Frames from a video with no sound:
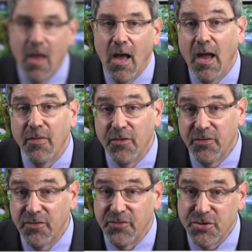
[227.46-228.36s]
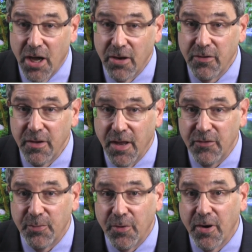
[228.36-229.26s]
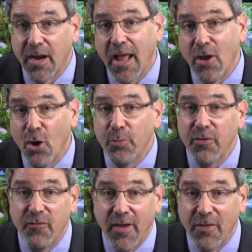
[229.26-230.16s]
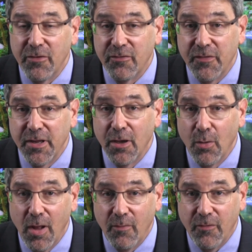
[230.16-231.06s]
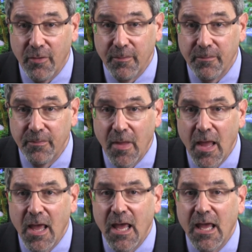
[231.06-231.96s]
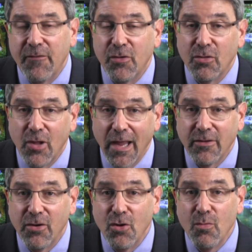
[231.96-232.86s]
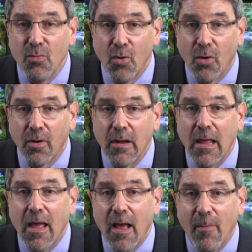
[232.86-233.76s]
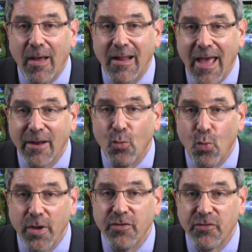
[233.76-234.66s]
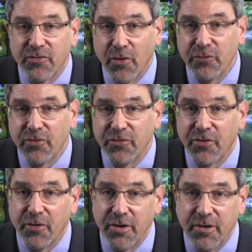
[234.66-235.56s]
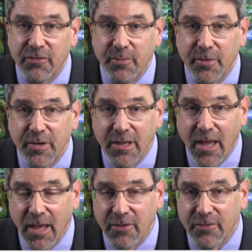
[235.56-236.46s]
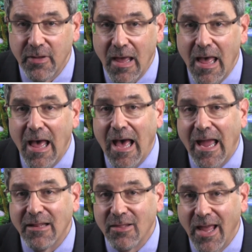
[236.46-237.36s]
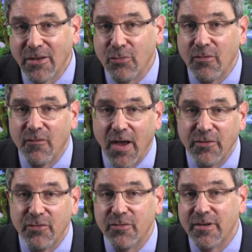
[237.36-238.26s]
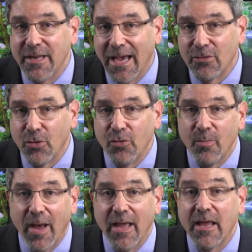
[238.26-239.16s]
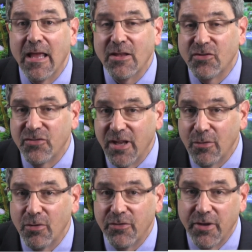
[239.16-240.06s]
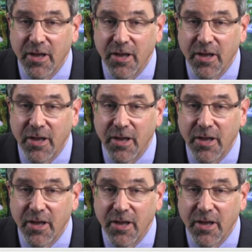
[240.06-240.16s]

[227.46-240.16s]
Hi, this is Jonathan Ginsberg, and I hope you found this video helpful. If you'd like to know more about how to win your Social Security disability case, I'd like to invite you to download my Secrets